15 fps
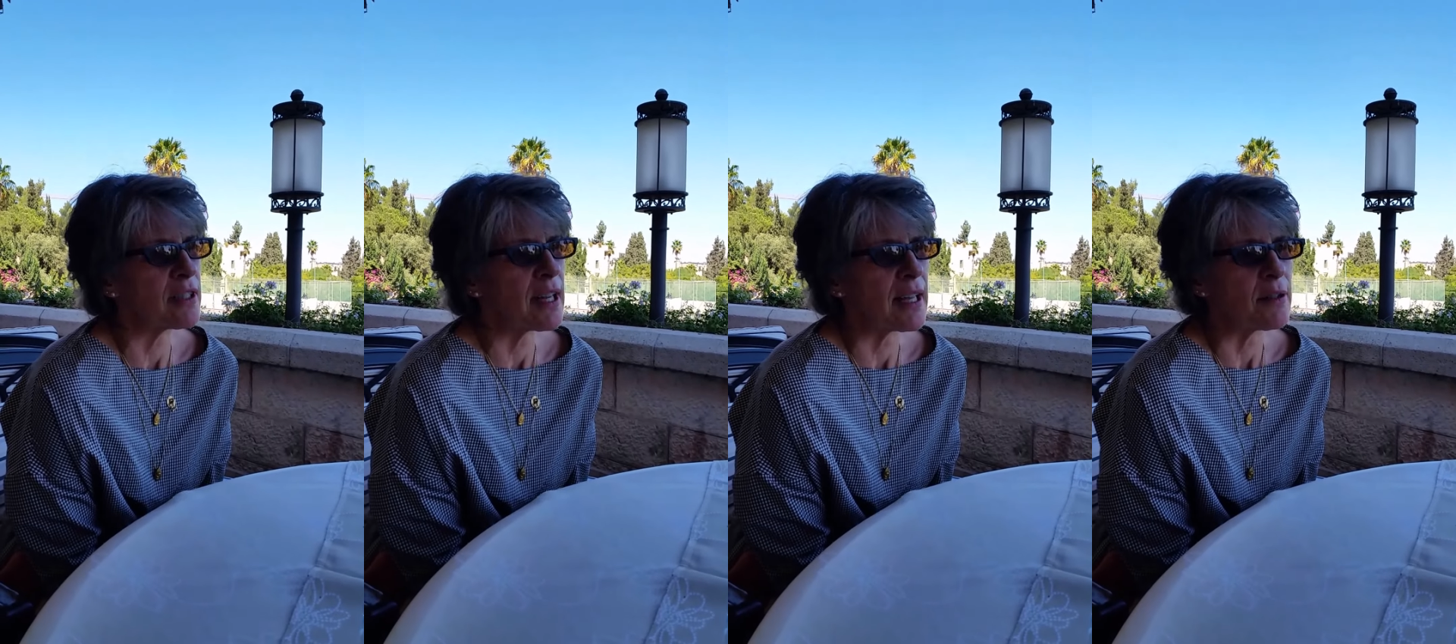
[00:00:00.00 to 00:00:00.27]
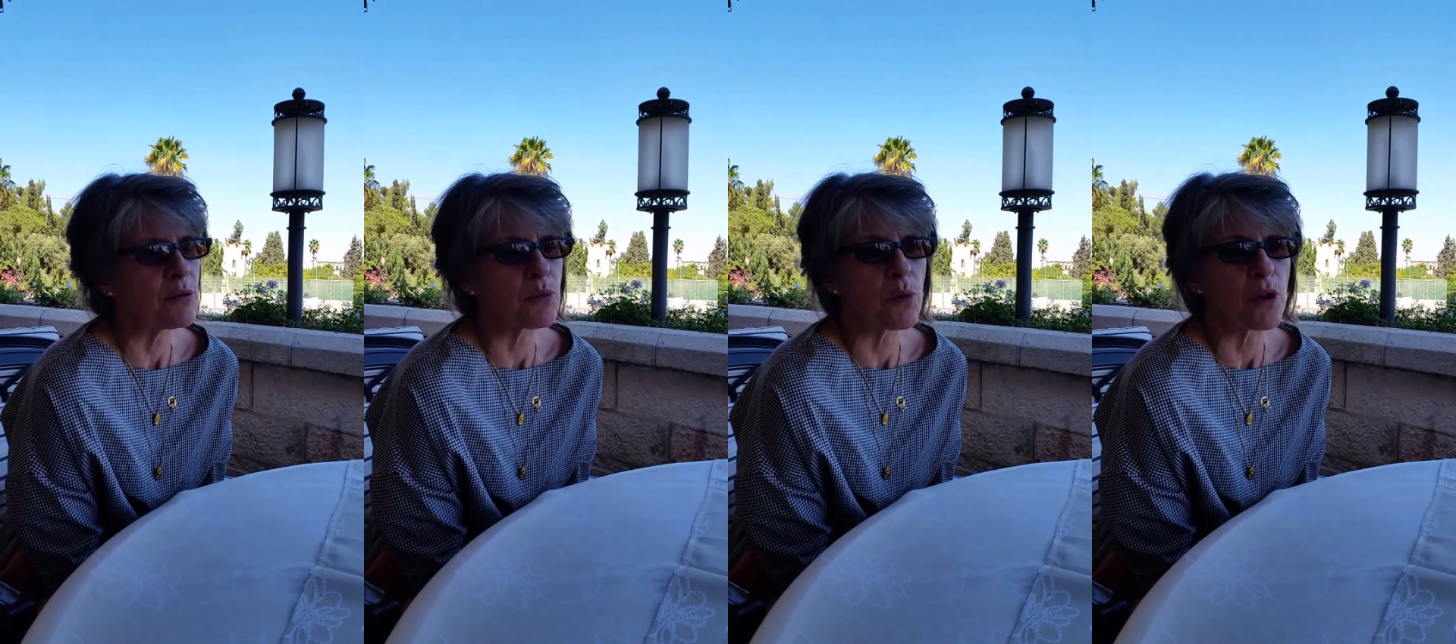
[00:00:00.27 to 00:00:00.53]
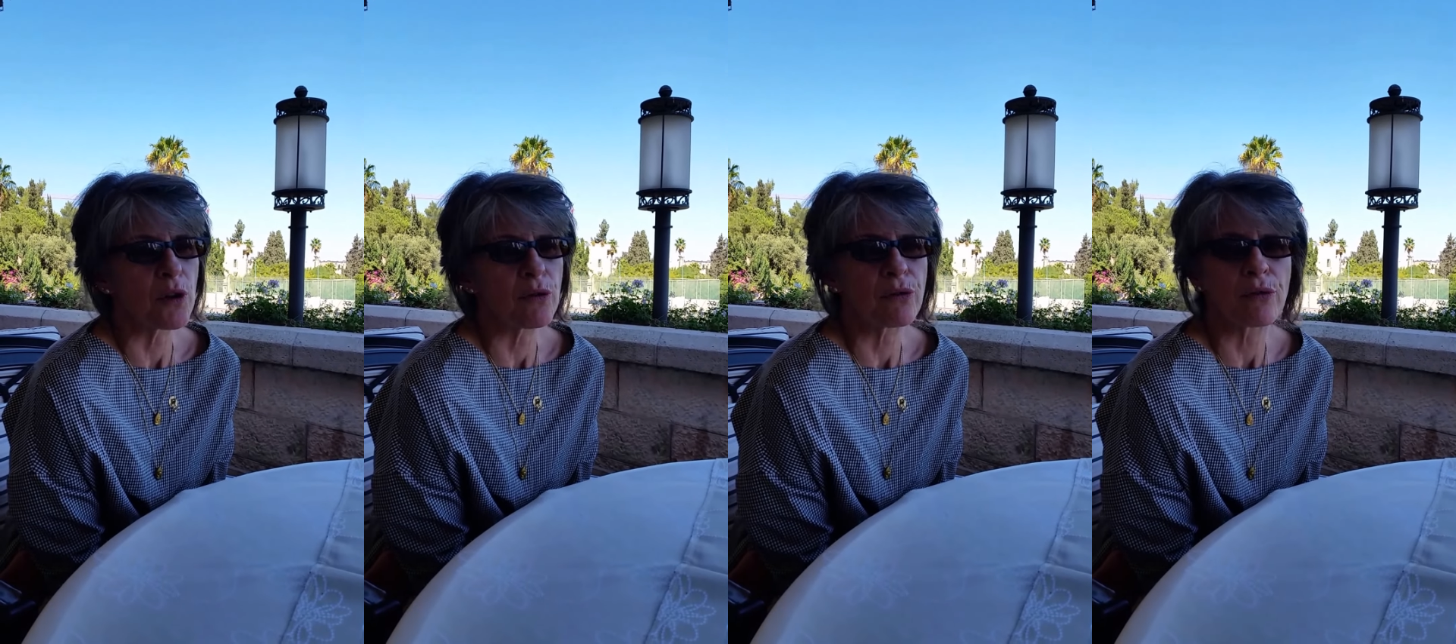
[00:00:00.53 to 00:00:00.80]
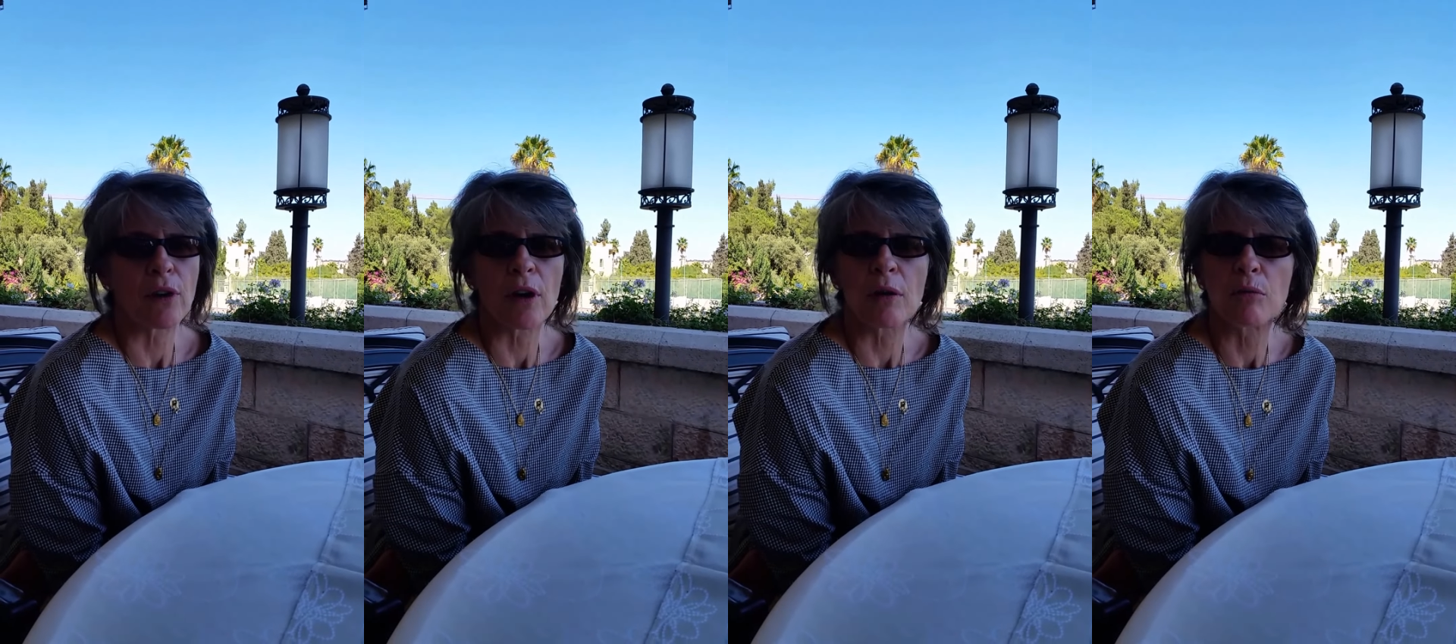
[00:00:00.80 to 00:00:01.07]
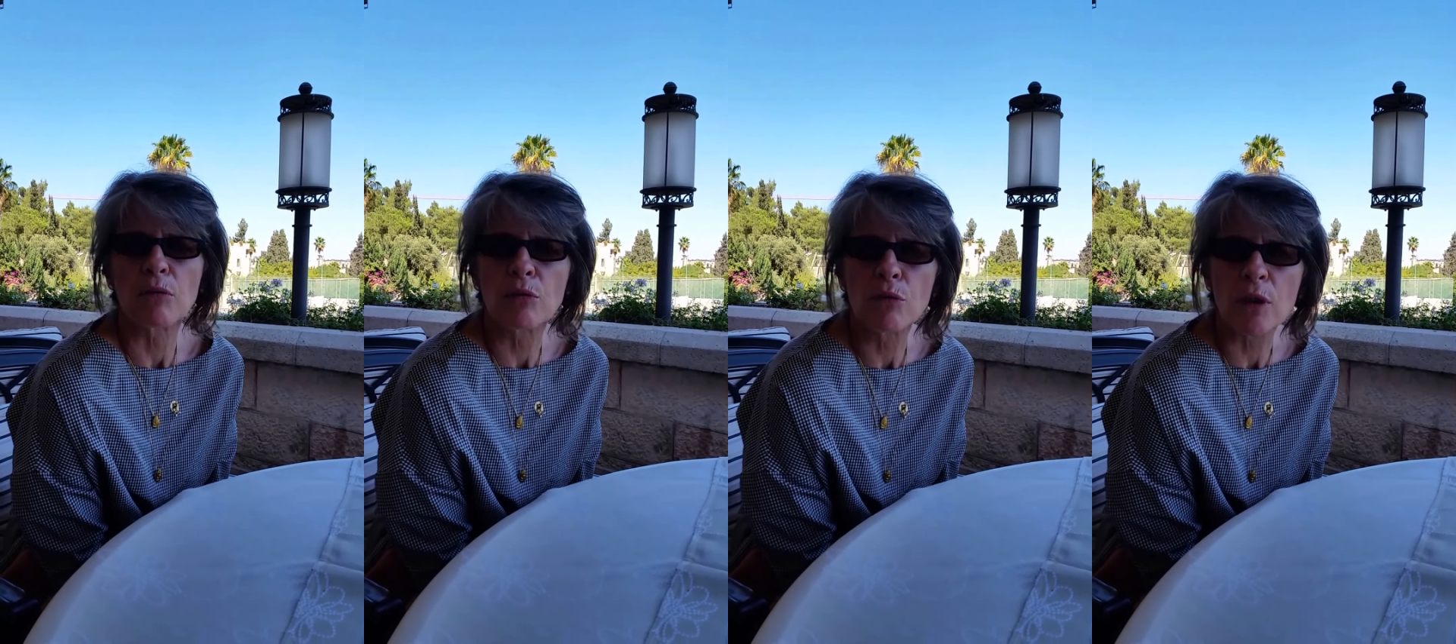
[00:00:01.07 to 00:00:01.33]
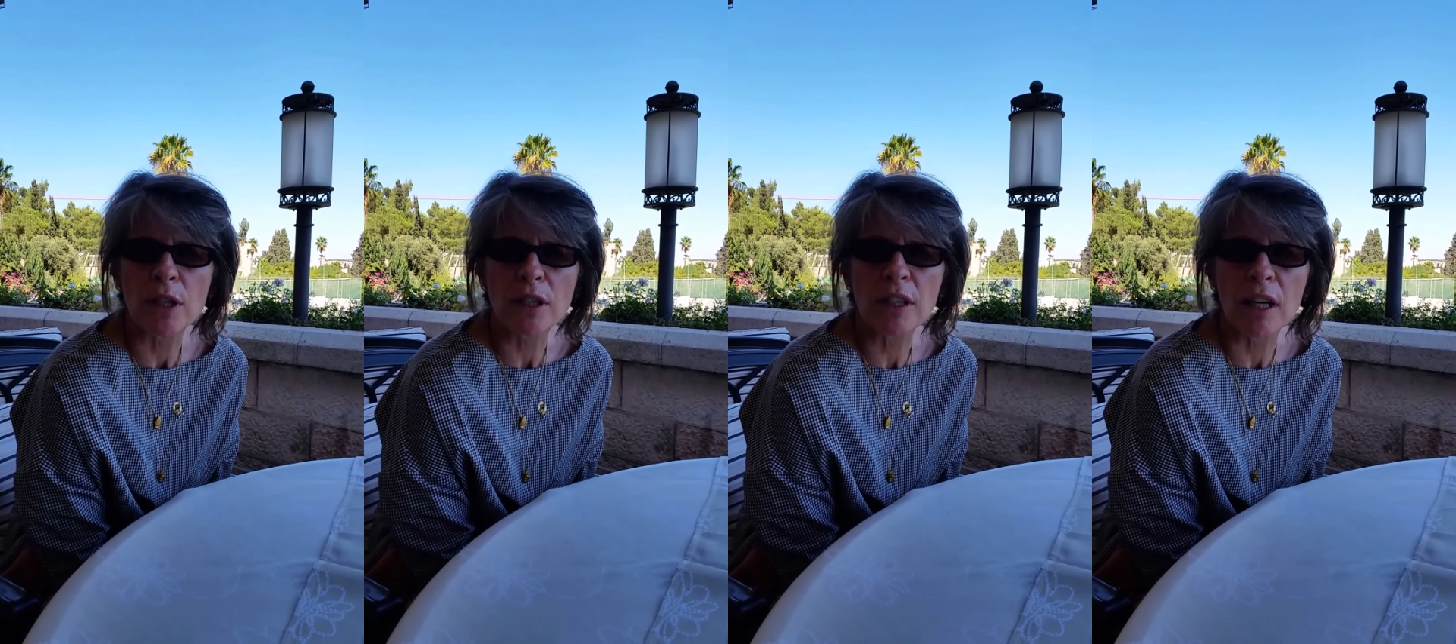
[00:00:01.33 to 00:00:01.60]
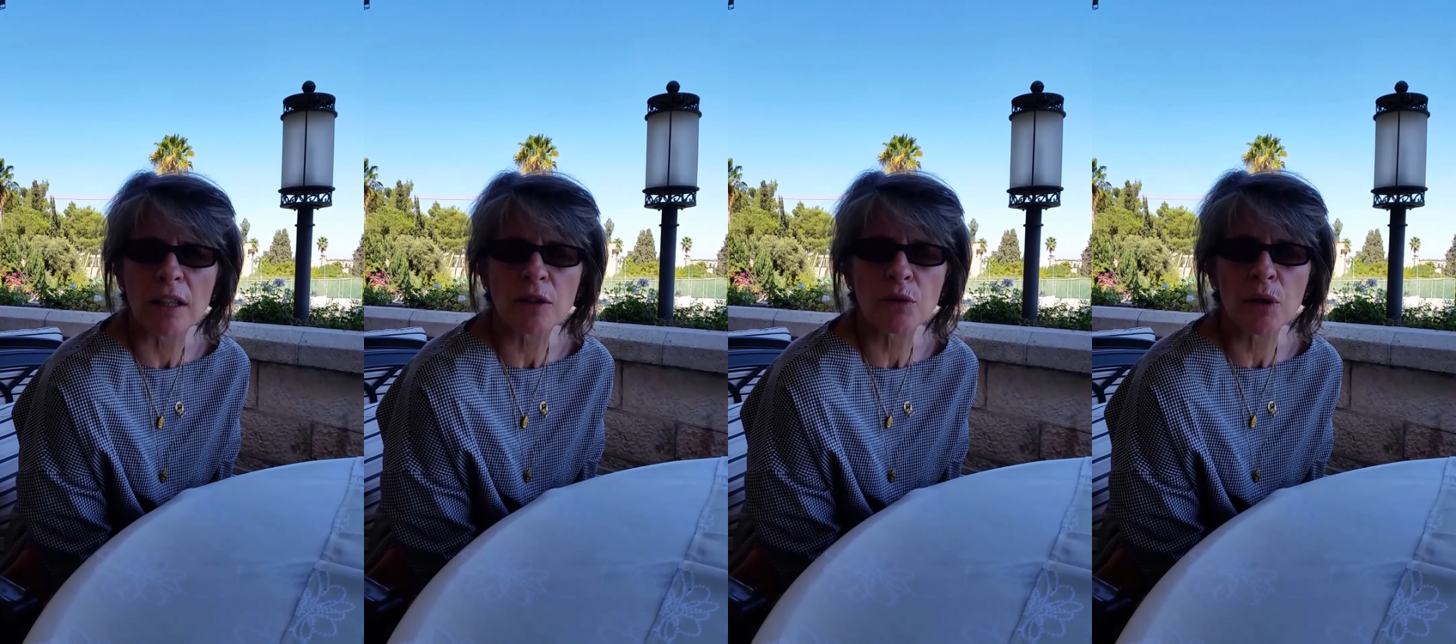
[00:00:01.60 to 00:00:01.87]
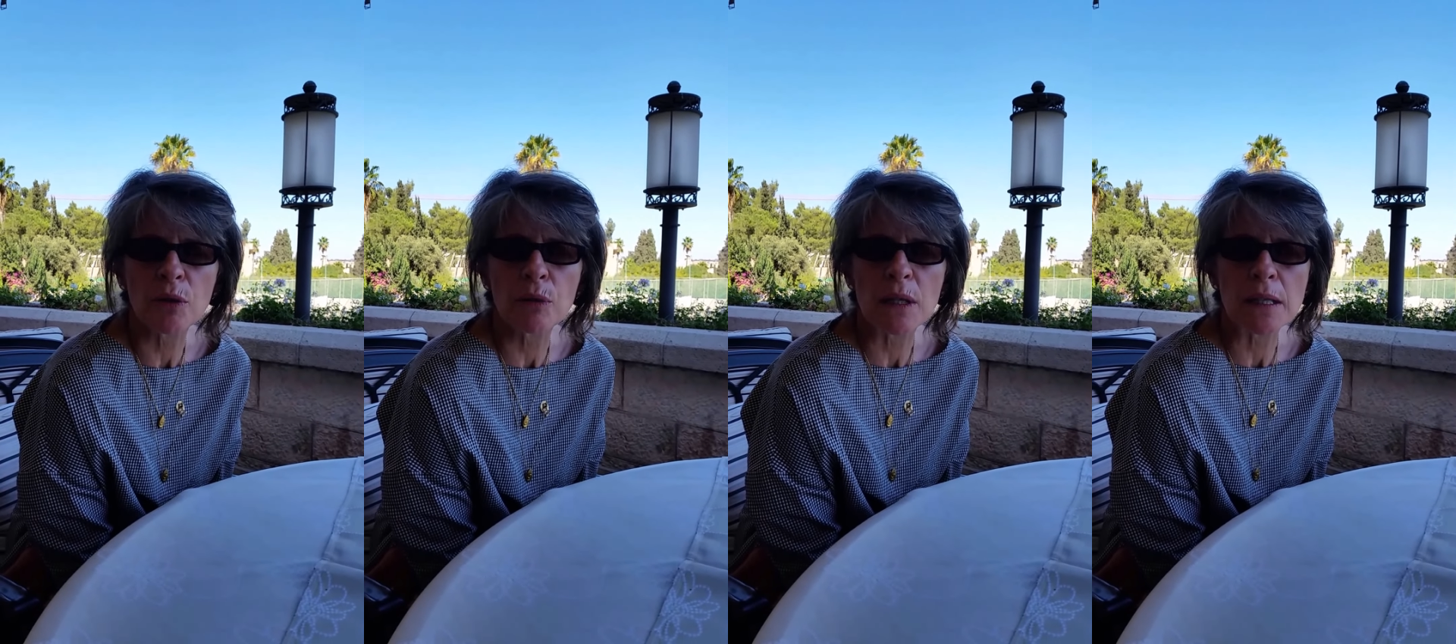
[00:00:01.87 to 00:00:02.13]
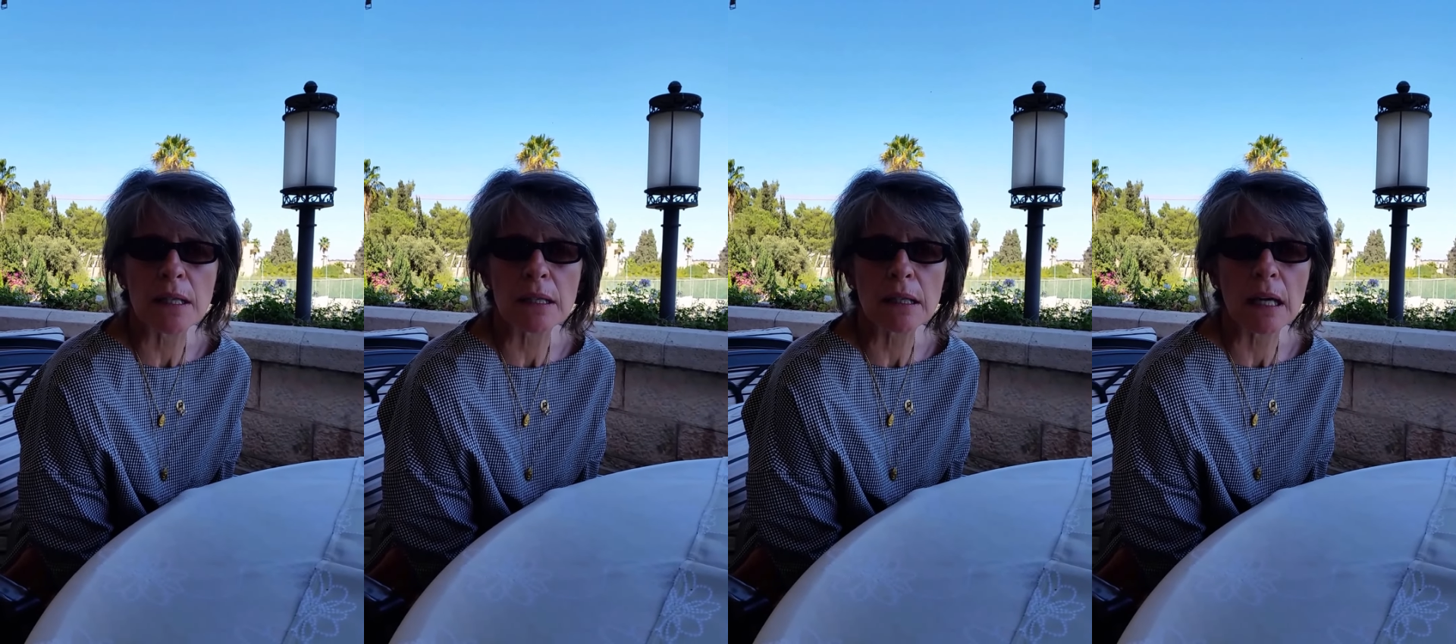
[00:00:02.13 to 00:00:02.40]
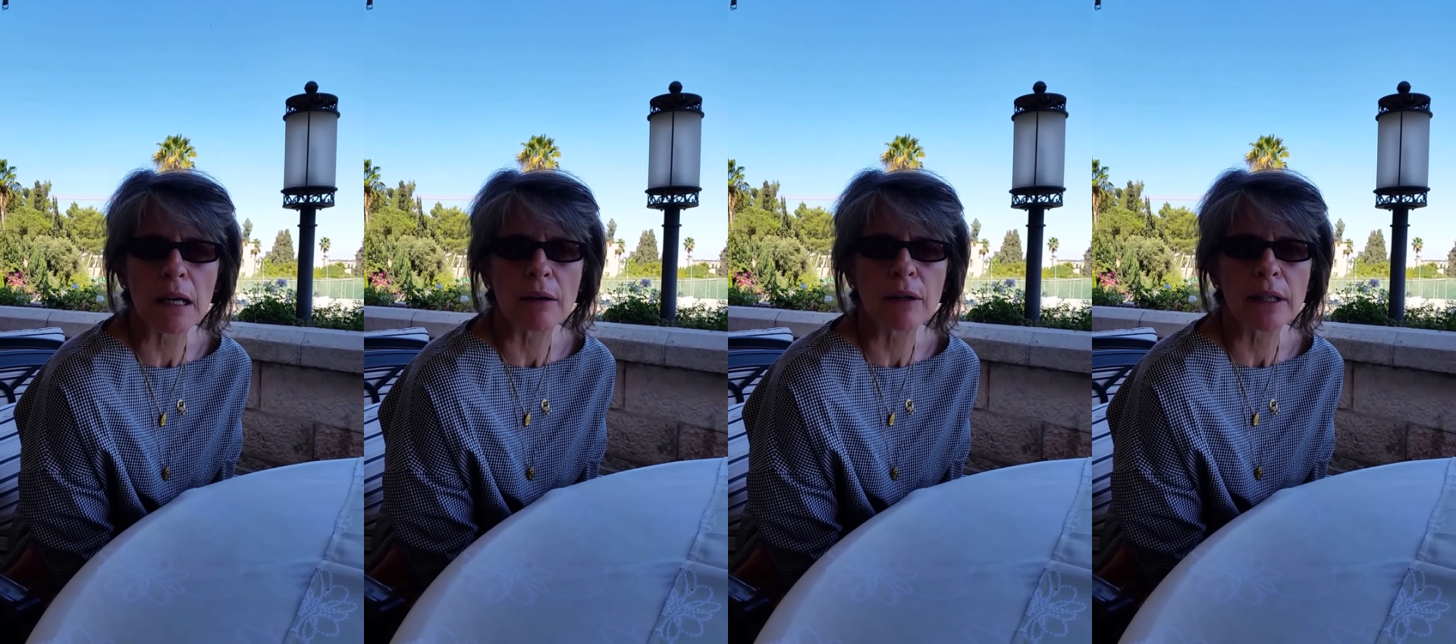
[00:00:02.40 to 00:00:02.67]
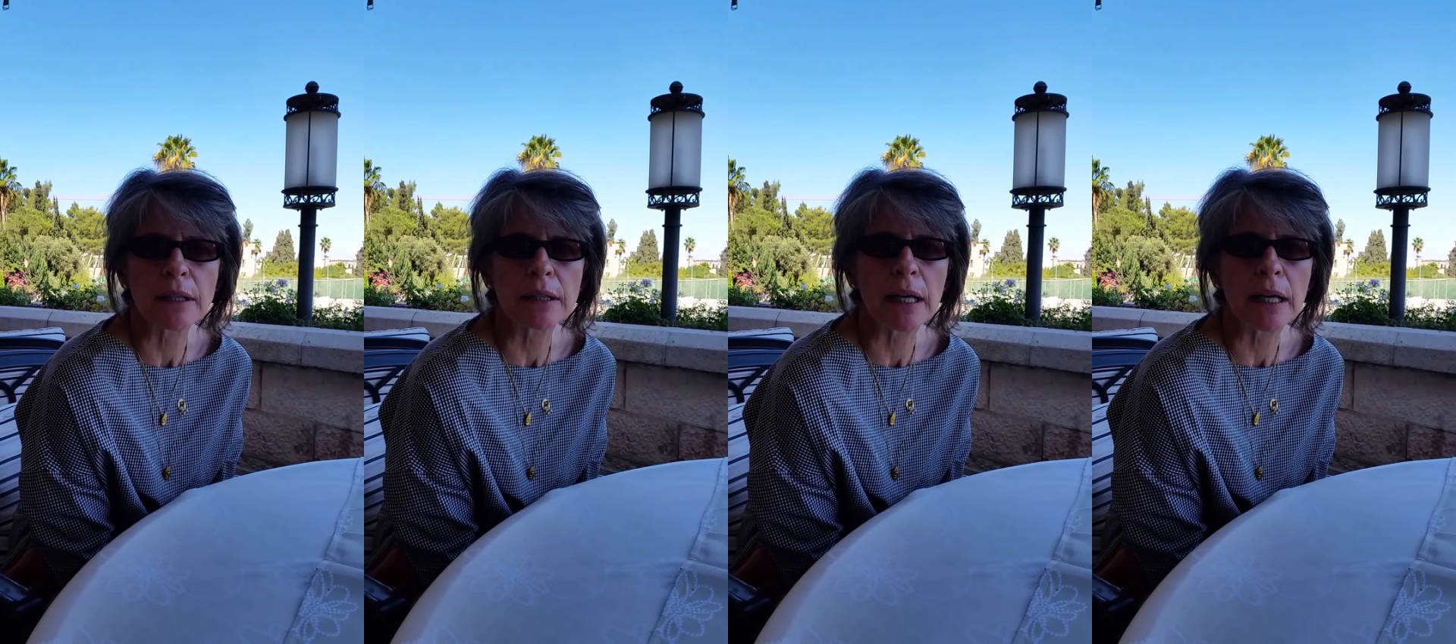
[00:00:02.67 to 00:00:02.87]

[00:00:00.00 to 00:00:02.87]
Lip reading: that were from, what country was it, Gary,